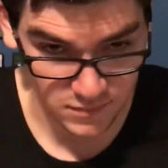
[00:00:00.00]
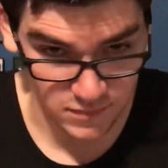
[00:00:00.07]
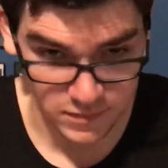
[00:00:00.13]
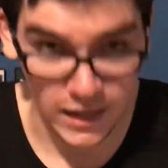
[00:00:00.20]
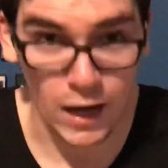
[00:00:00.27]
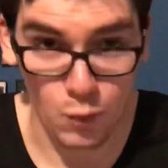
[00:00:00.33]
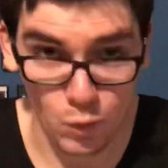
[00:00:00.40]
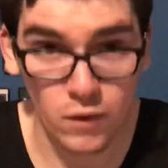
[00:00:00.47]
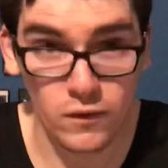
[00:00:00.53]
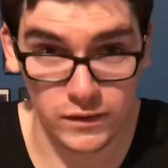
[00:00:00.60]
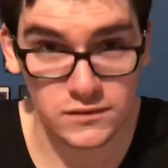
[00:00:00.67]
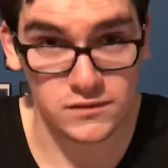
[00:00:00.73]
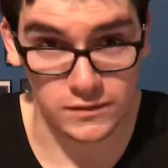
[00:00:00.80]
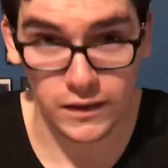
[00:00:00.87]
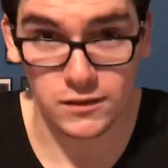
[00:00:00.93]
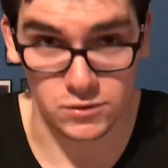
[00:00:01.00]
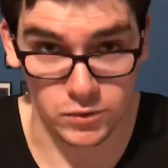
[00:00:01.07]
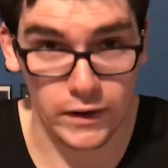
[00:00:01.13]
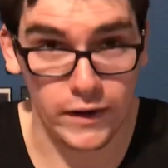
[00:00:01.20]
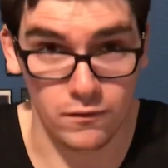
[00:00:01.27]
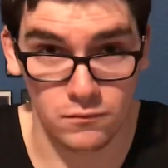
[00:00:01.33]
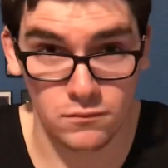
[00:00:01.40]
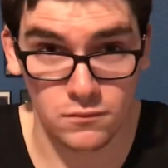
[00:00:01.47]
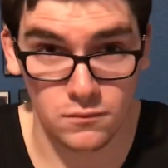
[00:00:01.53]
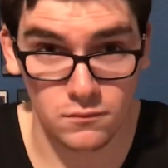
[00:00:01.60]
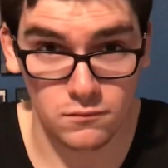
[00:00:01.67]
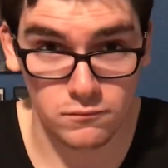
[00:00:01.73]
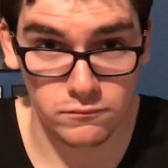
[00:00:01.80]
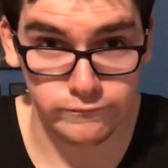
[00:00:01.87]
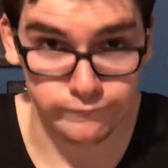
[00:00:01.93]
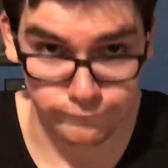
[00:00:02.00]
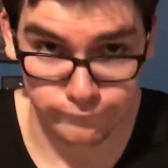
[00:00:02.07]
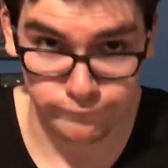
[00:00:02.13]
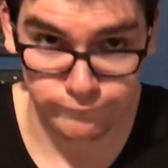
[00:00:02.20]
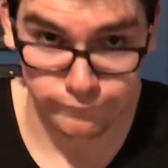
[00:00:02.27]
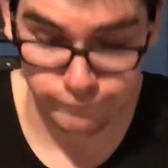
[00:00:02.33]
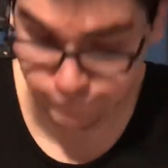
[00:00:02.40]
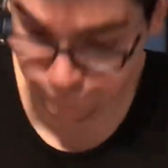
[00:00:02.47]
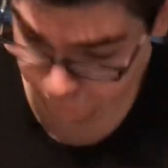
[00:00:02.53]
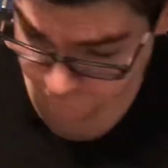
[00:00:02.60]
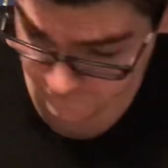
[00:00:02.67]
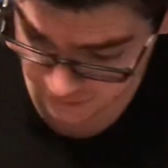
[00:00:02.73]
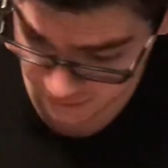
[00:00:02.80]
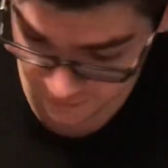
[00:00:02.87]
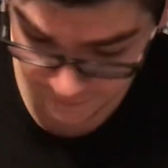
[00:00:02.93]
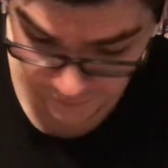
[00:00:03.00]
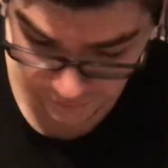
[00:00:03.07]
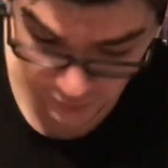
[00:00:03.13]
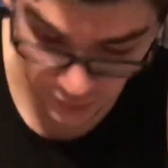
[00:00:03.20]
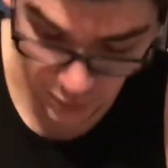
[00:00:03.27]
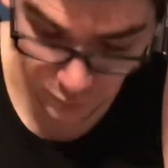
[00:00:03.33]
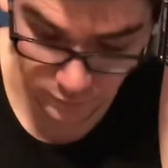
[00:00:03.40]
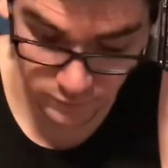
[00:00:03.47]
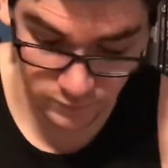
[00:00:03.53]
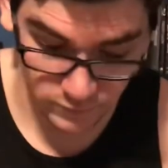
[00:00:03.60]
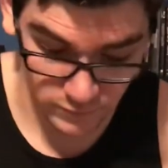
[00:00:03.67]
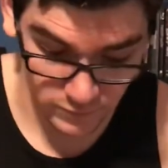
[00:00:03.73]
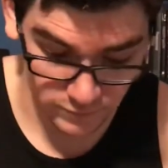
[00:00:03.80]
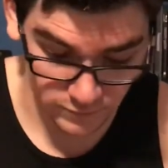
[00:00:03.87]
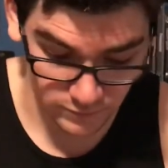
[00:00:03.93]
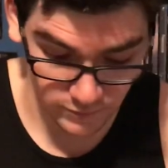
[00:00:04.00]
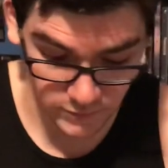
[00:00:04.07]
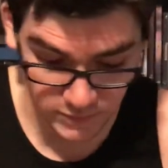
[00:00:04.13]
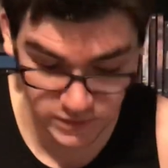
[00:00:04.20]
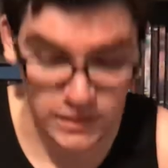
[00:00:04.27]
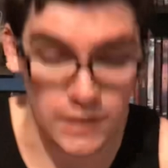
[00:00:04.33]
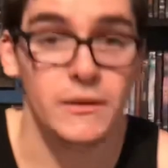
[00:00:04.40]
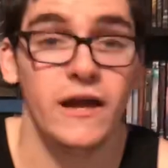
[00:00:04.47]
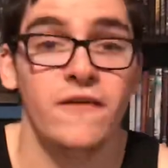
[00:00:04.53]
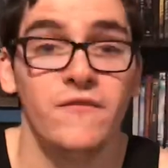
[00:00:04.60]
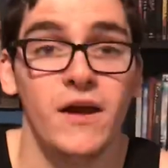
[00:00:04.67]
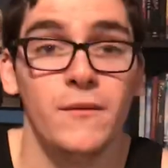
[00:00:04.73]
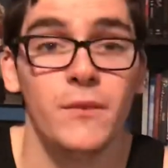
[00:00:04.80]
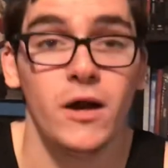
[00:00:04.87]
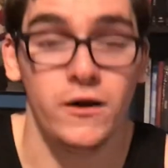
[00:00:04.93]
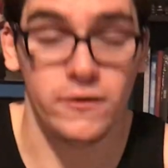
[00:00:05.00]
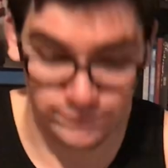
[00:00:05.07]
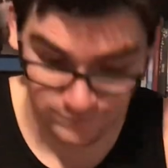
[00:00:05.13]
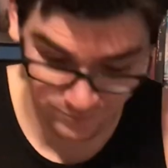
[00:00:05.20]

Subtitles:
Now we'll eat steaks rare. Just letting you know, because I'm like a vampire.